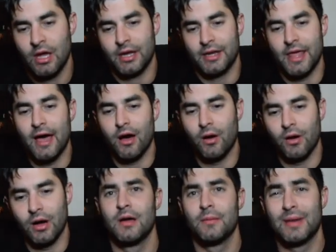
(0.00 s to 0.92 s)

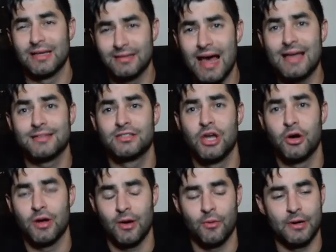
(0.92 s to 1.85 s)
Now, my last
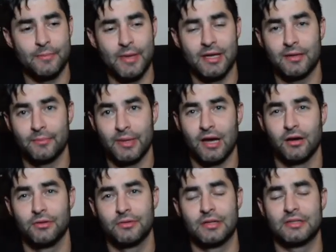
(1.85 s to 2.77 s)
note I want to make
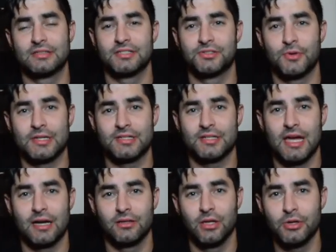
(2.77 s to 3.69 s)
about the situation in
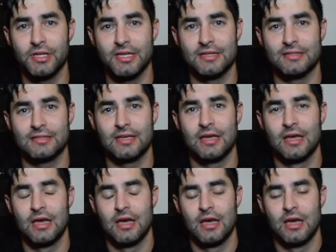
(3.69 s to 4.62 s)
Catalonia is
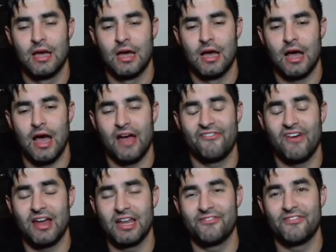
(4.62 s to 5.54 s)
I
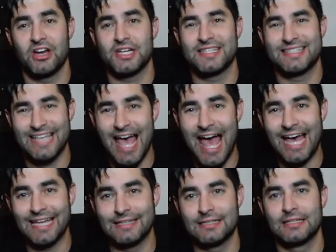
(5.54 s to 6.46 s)
find it very
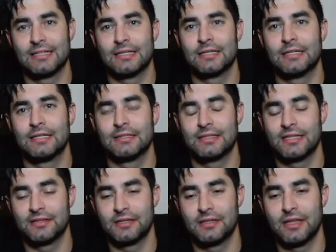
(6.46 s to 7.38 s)
sad
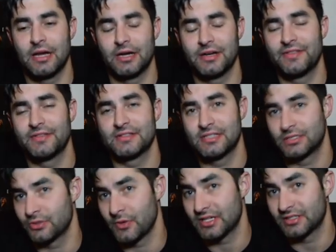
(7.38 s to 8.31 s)
that they are in the
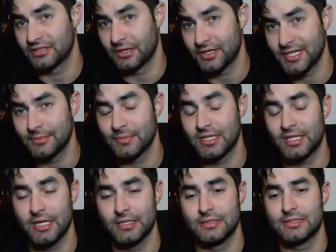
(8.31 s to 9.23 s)
situation they're in
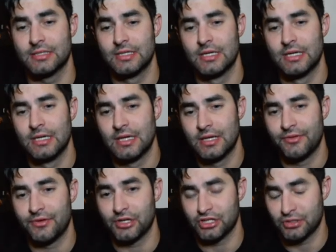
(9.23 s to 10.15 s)
because
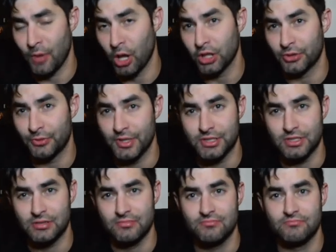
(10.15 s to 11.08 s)
they're a smaller
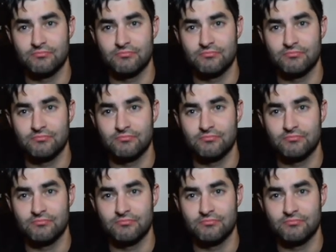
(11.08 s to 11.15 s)
region,